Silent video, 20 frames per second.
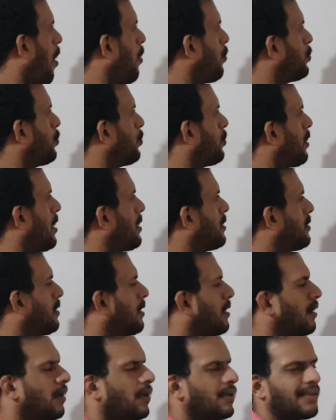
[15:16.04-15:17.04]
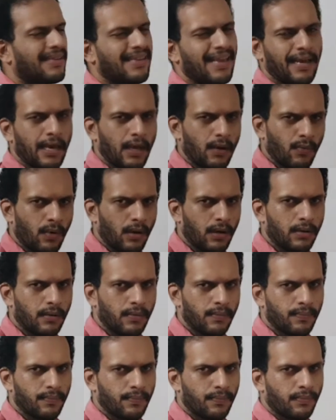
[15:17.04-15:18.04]
how to write the second one?
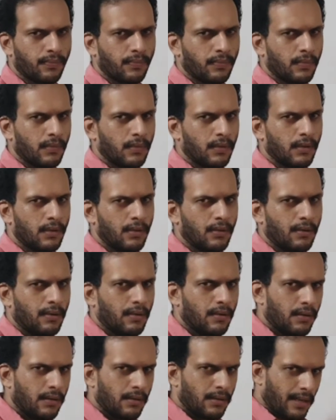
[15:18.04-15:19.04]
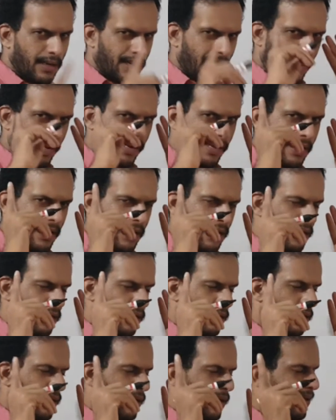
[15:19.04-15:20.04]
Any idea?
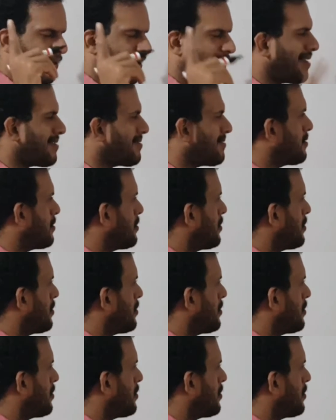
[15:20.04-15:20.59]
Yes?